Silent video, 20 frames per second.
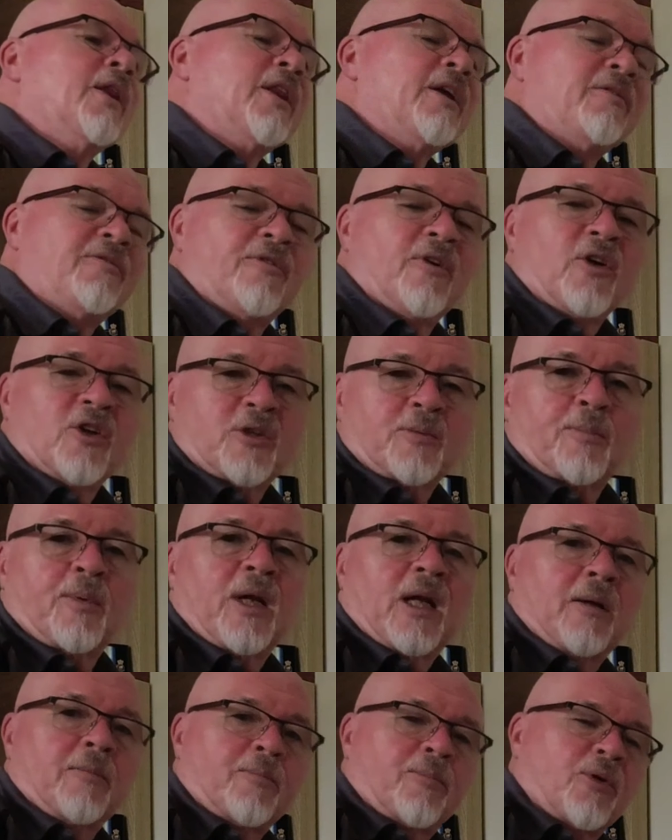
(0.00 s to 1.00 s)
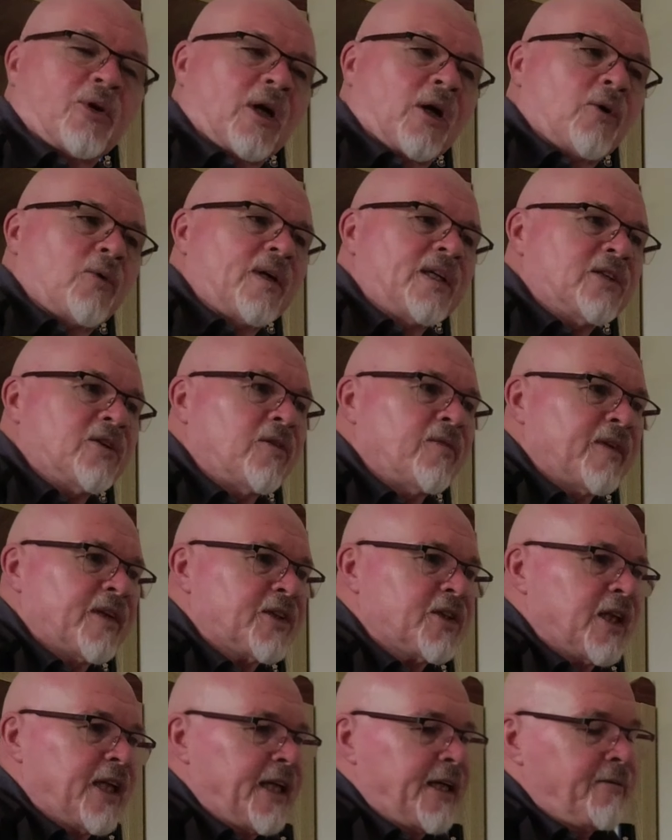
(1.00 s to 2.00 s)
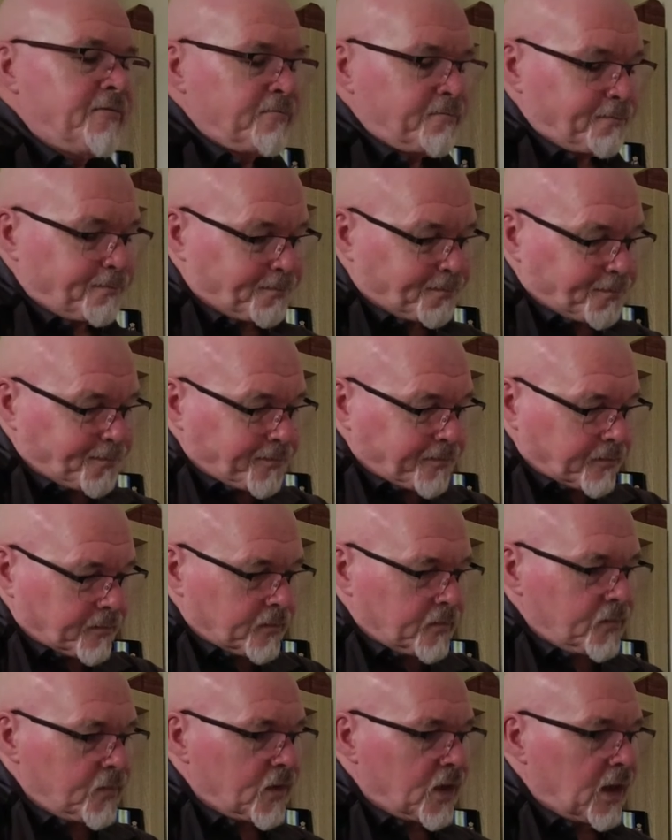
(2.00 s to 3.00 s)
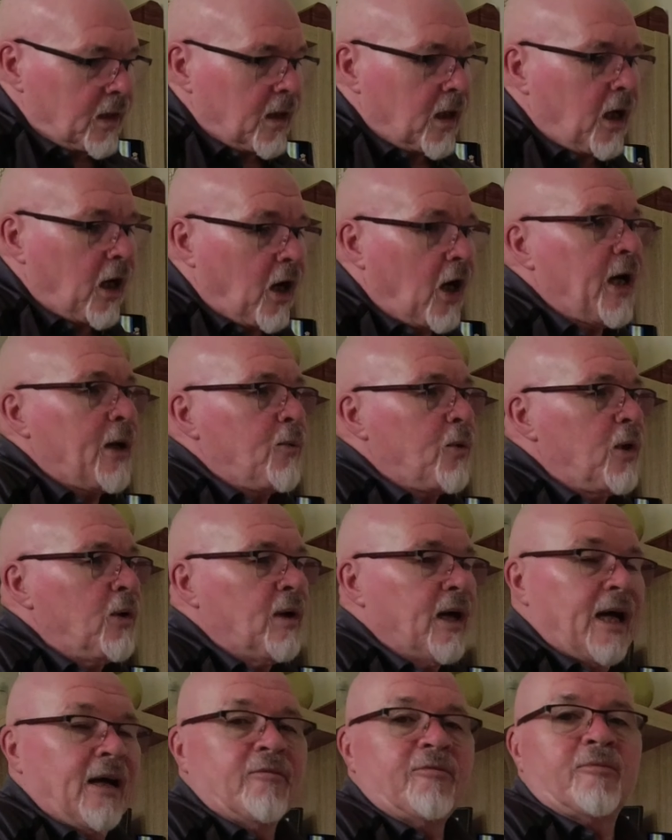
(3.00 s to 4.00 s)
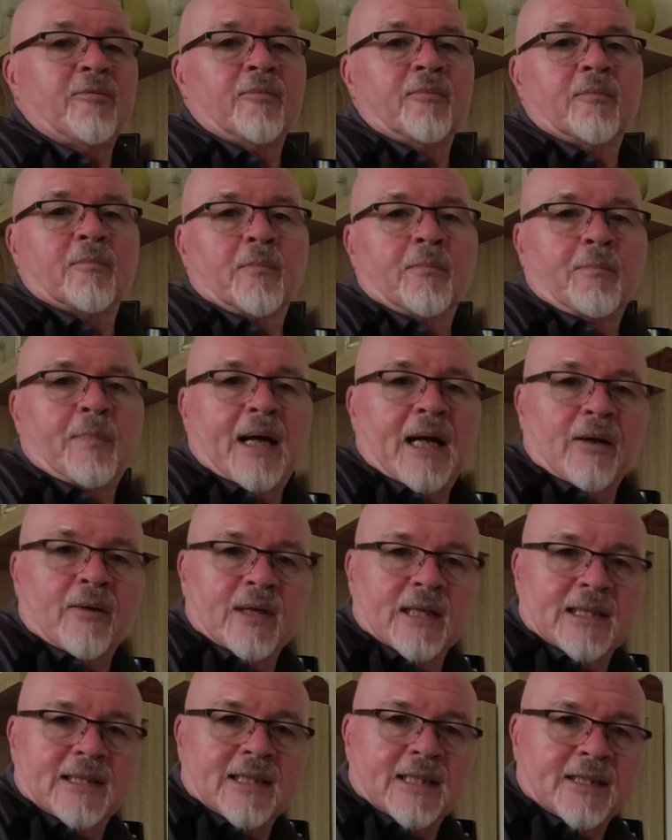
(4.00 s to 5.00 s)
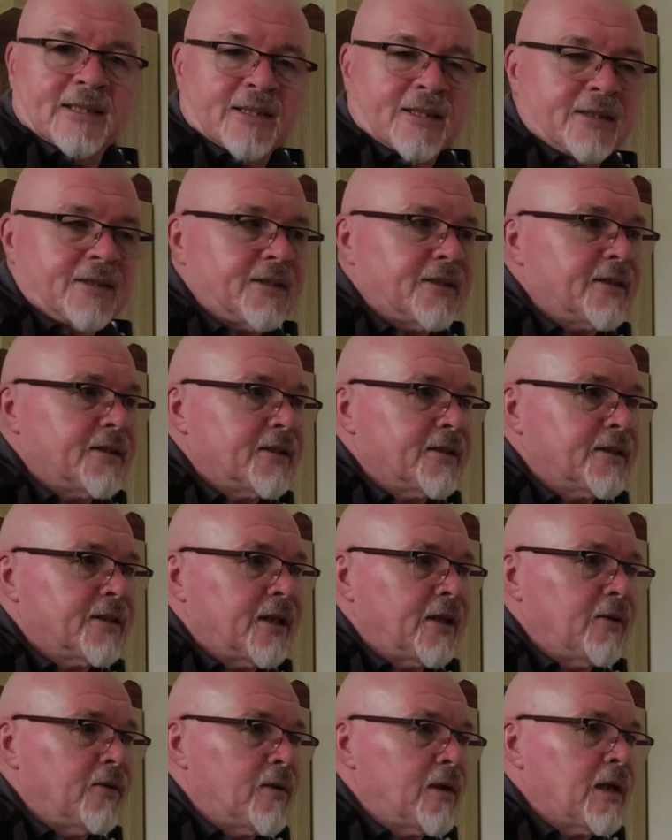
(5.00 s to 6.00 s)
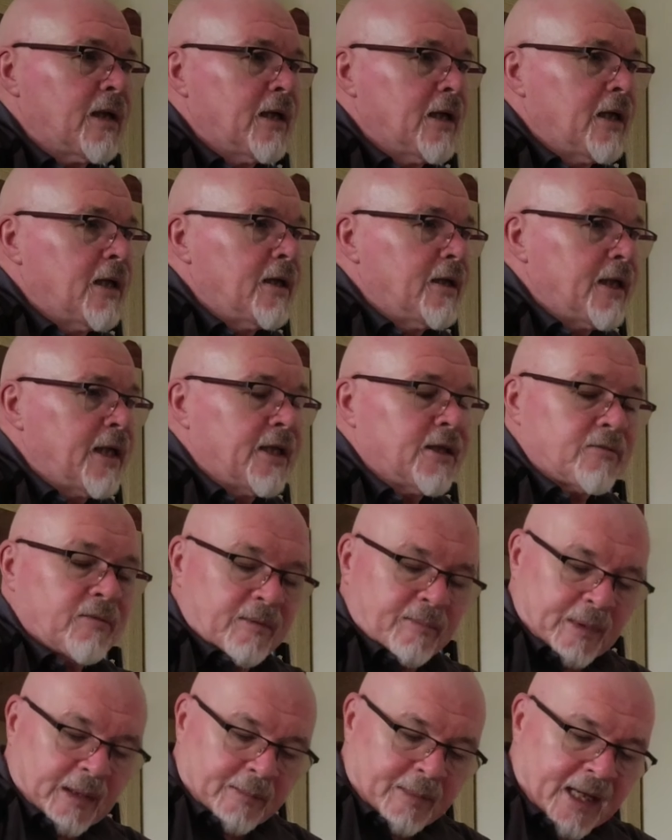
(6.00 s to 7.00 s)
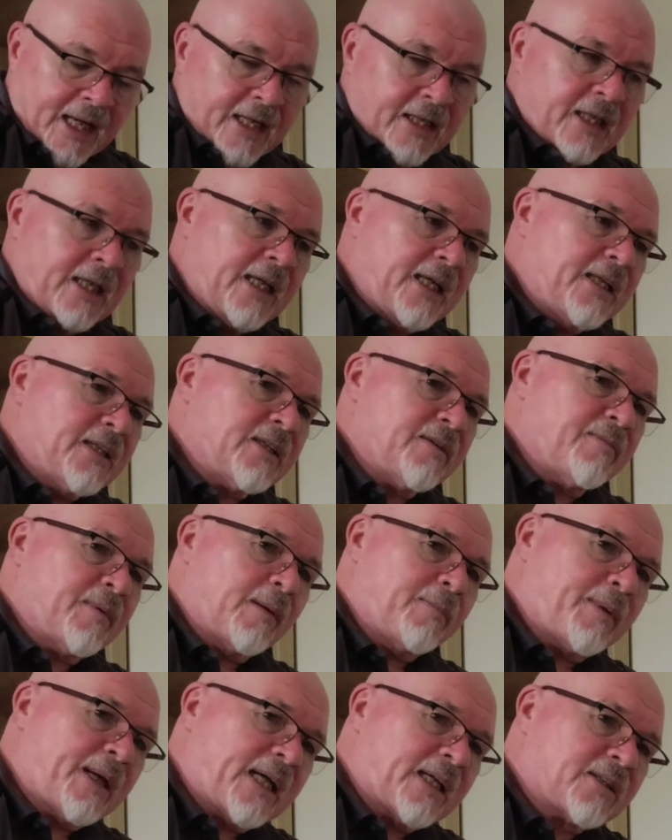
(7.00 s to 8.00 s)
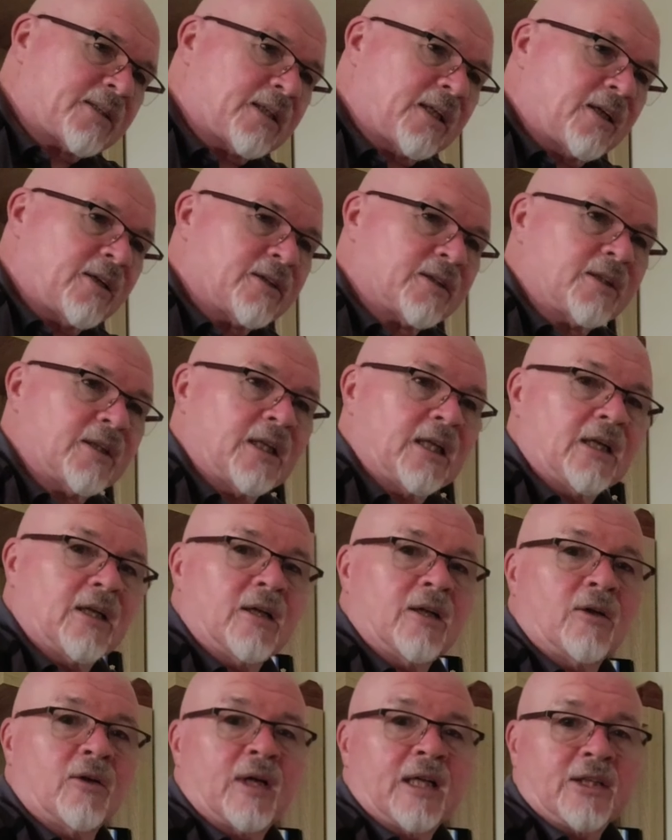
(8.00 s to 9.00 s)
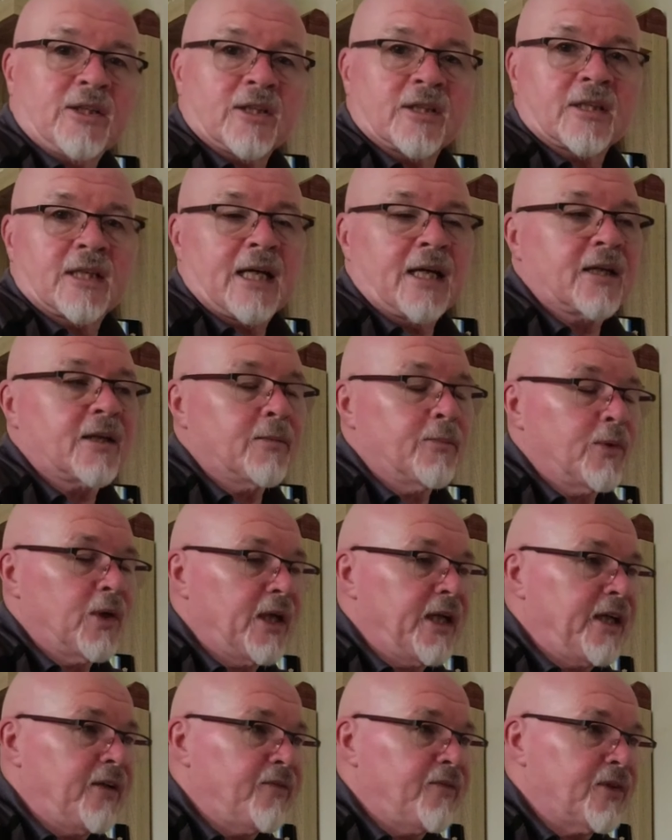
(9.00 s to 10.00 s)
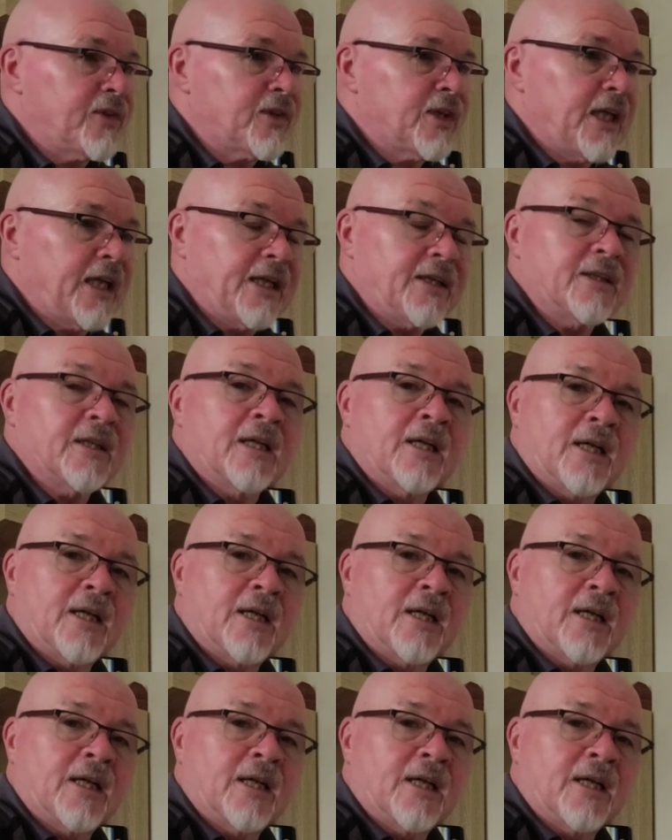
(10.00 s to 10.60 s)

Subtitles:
The first pro is obviously I will have powered assistance. So yes, with my bad knees, if my back starts to hurt or I just get completely fatigued,